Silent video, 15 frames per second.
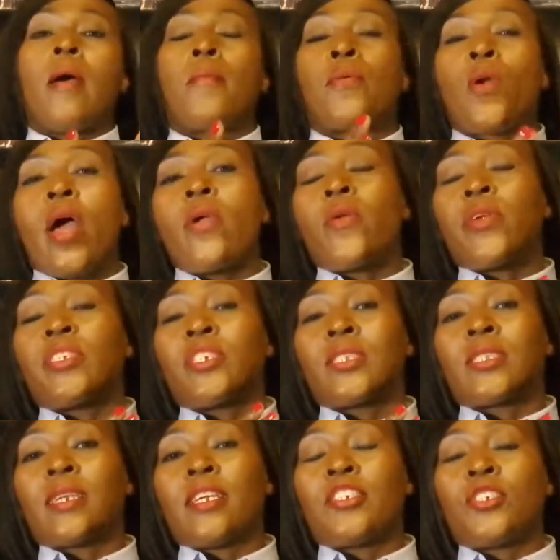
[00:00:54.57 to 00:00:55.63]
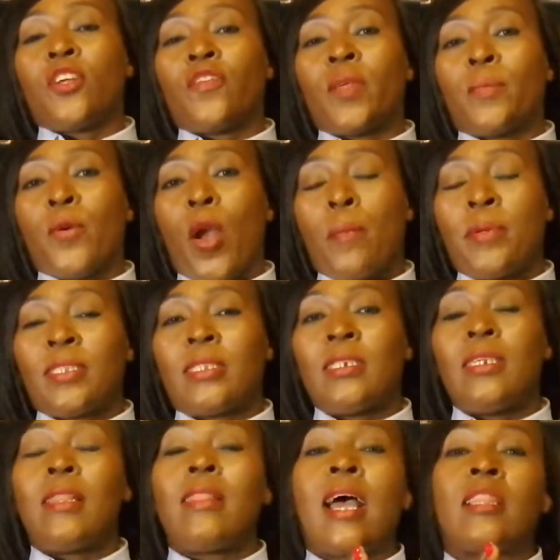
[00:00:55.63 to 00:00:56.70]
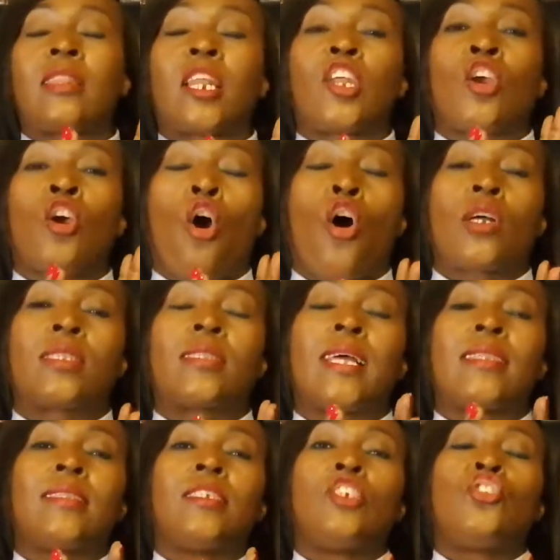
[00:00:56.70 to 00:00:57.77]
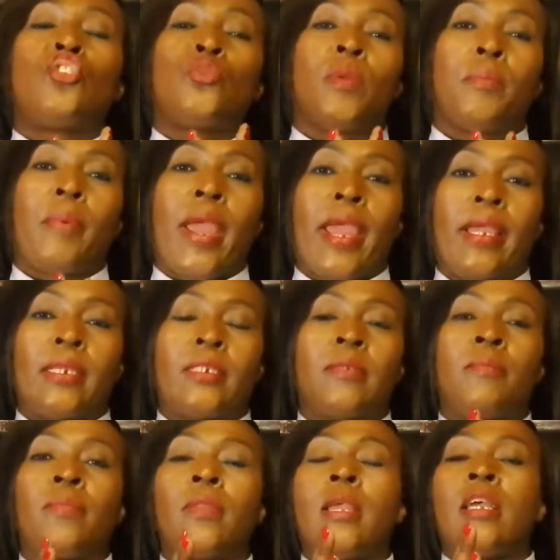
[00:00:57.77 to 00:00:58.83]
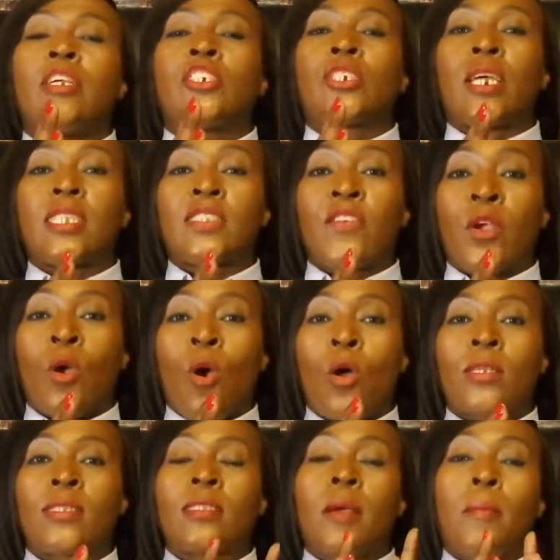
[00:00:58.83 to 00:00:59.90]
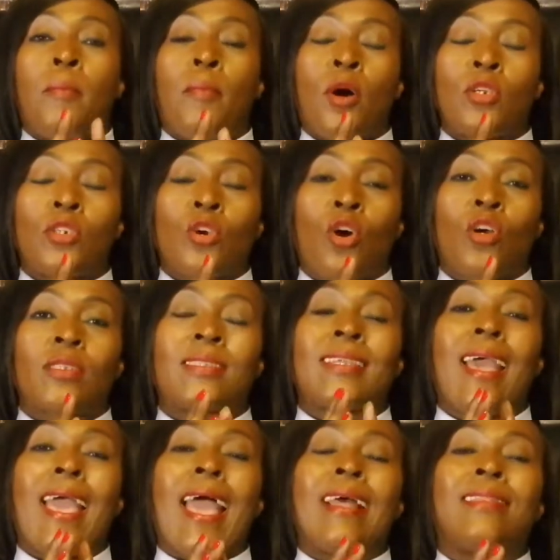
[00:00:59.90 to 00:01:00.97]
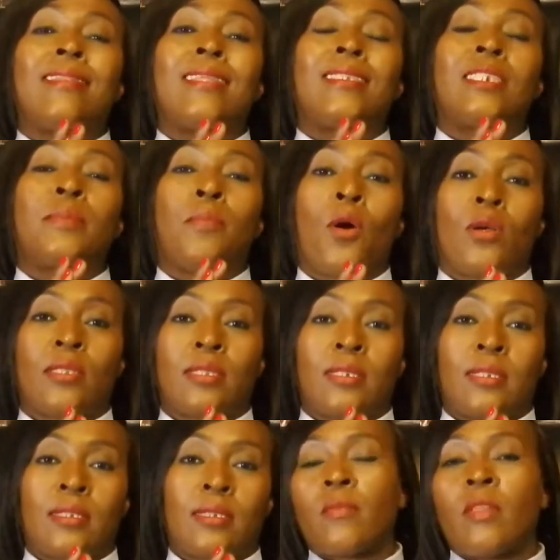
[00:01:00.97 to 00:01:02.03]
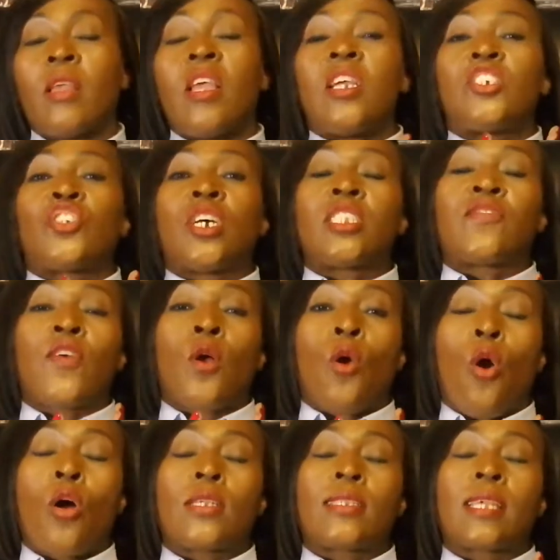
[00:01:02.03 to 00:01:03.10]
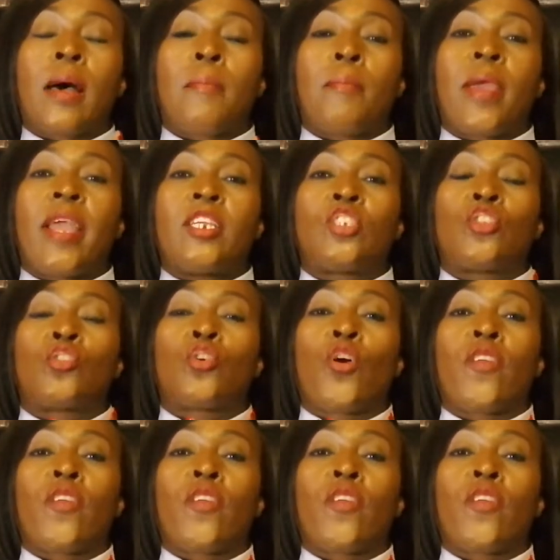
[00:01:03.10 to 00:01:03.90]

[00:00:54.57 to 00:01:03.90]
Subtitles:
Prior registration of the property, there are three costs that need to be paid: transfer costs, bond costs, and the deposit. Transfer costs are paid to